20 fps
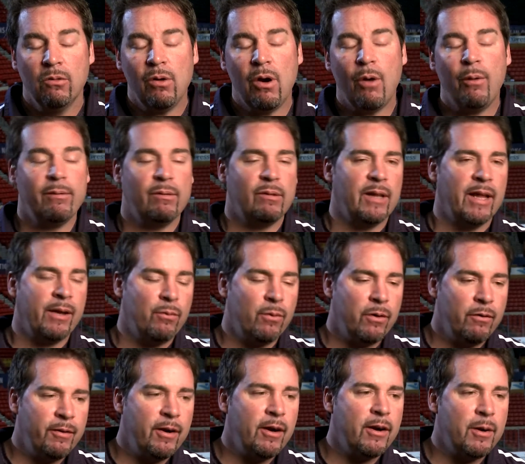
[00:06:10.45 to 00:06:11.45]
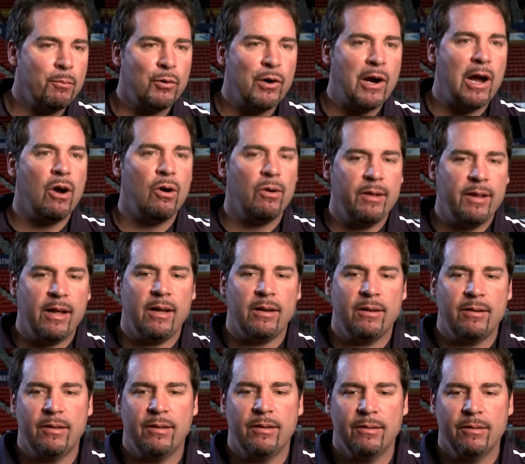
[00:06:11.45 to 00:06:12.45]
Well, like, we're very proud
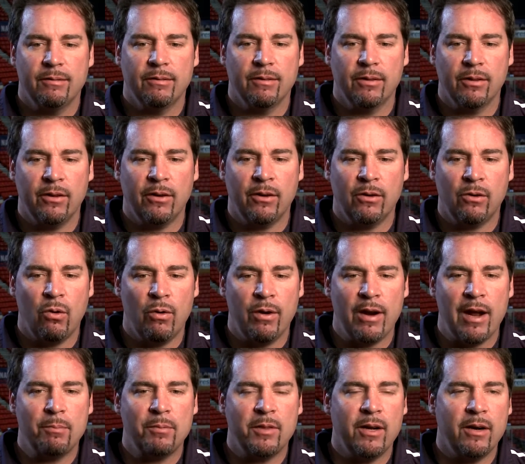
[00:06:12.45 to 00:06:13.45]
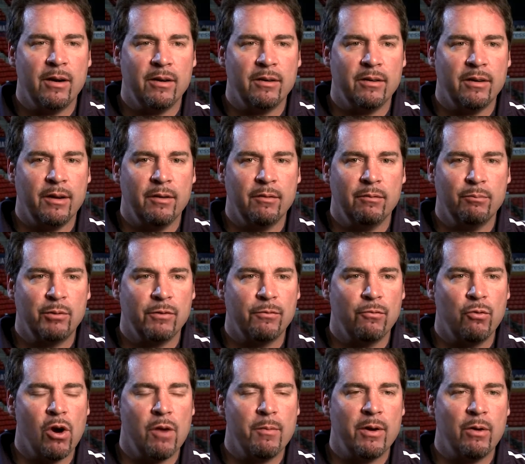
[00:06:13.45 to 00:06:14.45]
that they're going up there and
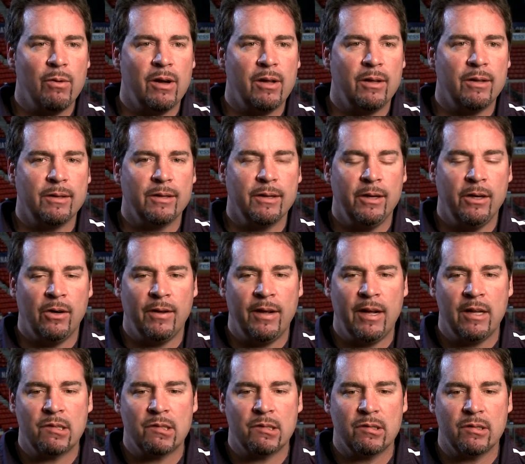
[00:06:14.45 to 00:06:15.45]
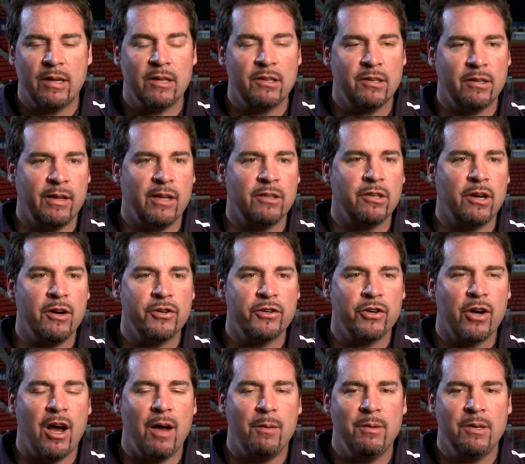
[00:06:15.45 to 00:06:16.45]
performing well. You know, that's our
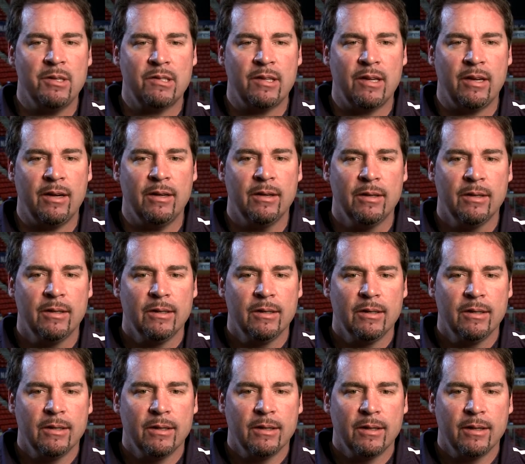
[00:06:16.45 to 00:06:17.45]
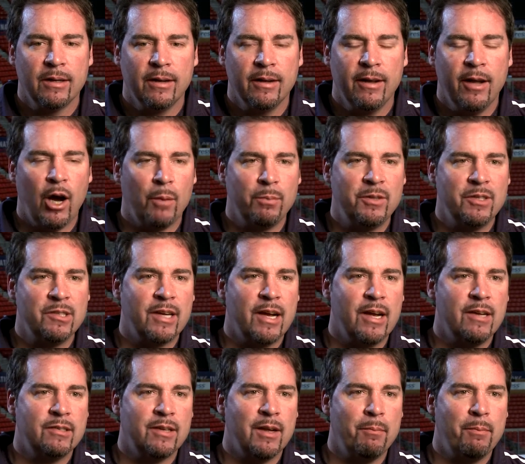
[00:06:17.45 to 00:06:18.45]
job, is to help these
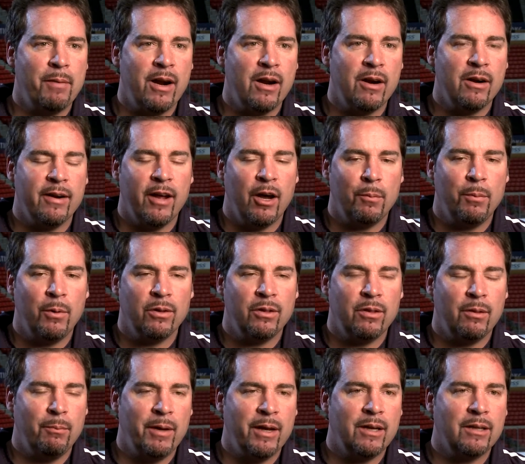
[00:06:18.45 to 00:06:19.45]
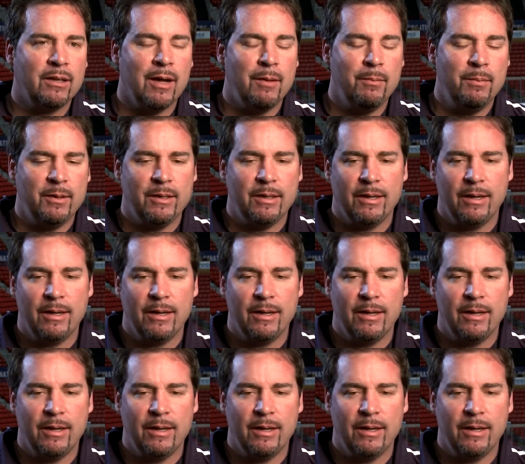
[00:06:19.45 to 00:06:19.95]
guys get better and help out the big club.